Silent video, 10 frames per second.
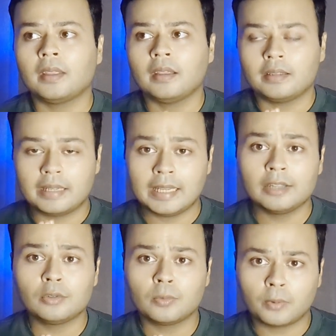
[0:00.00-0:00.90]
gain
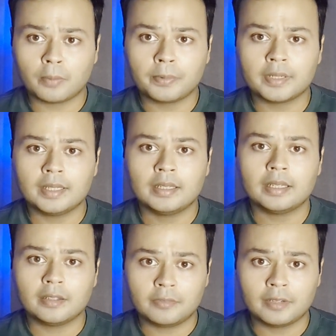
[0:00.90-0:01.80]
through property. In the
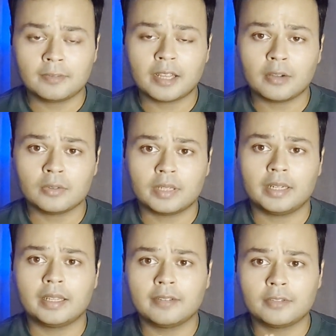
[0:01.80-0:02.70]
fifth house, it
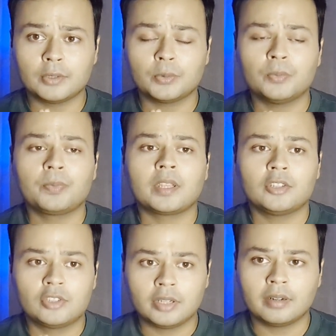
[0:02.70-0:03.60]
gives you
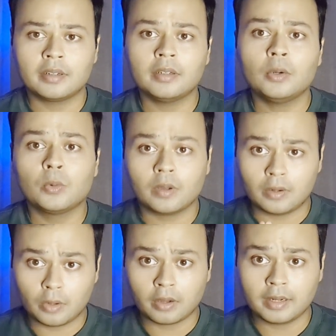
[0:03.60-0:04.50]
children who are
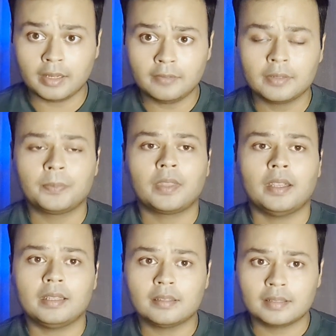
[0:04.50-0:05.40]
long lived.
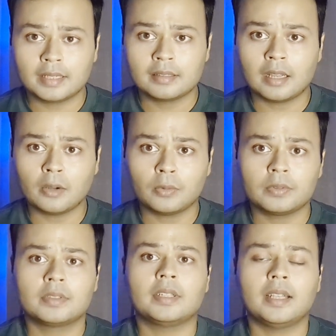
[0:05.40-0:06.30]
In the sixth
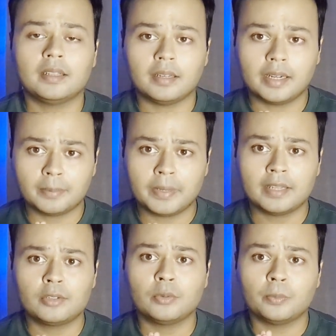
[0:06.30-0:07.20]
house, it makes
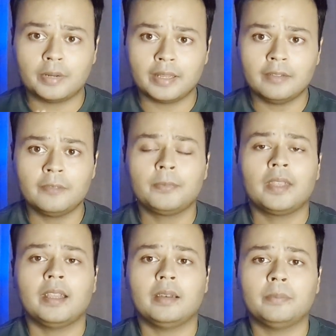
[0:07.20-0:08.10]
you brave
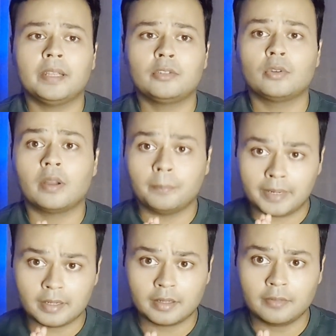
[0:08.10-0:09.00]
and makes you
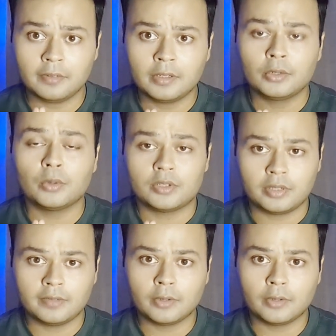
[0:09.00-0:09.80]
competitive to achieve your